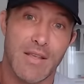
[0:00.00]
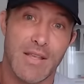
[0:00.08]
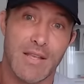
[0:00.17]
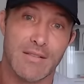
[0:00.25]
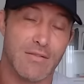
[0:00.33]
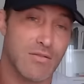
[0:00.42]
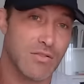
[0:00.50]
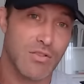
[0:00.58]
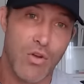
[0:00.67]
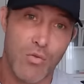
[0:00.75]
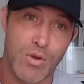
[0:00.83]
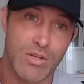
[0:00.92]
he has
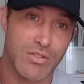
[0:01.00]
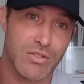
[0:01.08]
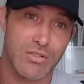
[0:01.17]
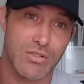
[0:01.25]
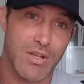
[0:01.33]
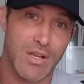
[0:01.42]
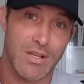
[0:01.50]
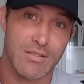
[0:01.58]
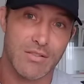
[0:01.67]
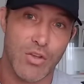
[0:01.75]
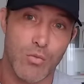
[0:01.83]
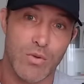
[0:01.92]
so much to
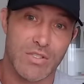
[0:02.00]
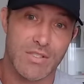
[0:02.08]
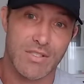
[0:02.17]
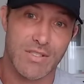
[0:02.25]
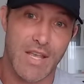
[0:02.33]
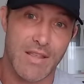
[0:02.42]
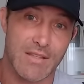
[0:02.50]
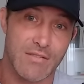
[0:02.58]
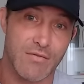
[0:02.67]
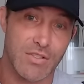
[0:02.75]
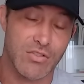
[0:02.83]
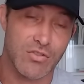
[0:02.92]
say that's
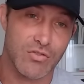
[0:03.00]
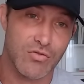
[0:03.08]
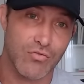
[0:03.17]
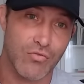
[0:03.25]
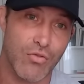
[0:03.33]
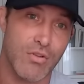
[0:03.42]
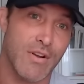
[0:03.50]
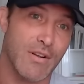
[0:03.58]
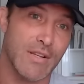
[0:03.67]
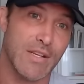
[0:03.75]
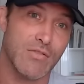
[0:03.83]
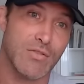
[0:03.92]

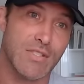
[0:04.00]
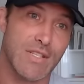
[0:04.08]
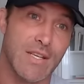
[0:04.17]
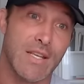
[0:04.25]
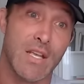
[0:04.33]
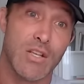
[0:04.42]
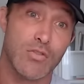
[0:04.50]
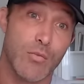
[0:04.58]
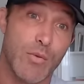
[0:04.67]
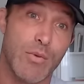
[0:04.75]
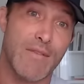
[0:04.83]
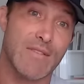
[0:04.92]
extraordinarily interesting. So if
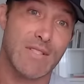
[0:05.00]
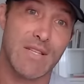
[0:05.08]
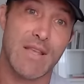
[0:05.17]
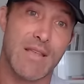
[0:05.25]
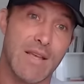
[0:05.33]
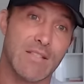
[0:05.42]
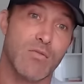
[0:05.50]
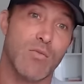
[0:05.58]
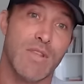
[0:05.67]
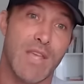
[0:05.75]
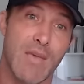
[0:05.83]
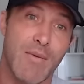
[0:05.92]
people haven't seen that, that's the one
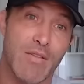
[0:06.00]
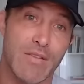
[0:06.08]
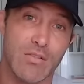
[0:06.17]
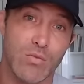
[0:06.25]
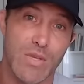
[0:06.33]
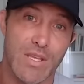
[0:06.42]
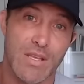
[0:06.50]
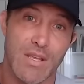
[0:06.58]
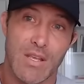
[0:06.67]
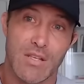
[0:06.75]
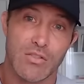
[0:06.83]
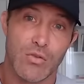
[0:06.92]
that came out this week.
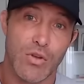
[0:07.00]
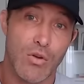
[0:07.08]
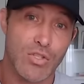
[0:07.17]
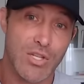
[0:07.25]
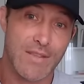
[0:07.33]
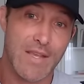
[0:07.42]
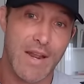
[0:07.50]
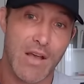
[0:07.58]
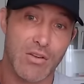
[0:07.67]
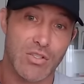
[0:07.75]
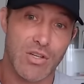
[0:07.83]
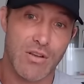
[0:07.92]
So go and check that
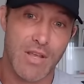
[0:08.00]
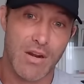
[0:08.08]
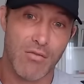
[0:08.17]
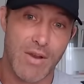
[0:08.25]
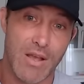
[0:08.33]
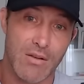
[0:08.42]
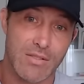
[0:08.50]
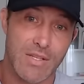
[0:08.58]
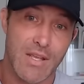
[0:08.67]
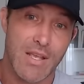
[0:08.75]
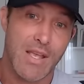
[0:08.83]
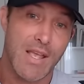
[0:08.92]
out, share that around,
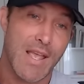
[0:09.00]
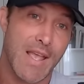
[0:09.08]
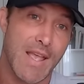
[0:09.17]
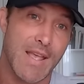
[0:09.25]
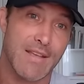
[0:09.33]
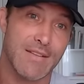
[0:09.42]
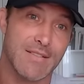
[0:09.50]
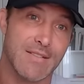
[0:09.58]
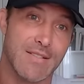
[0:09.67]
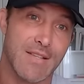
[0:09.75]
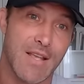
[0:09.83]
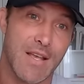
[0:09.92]

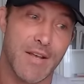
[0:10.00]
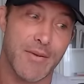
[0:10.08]
and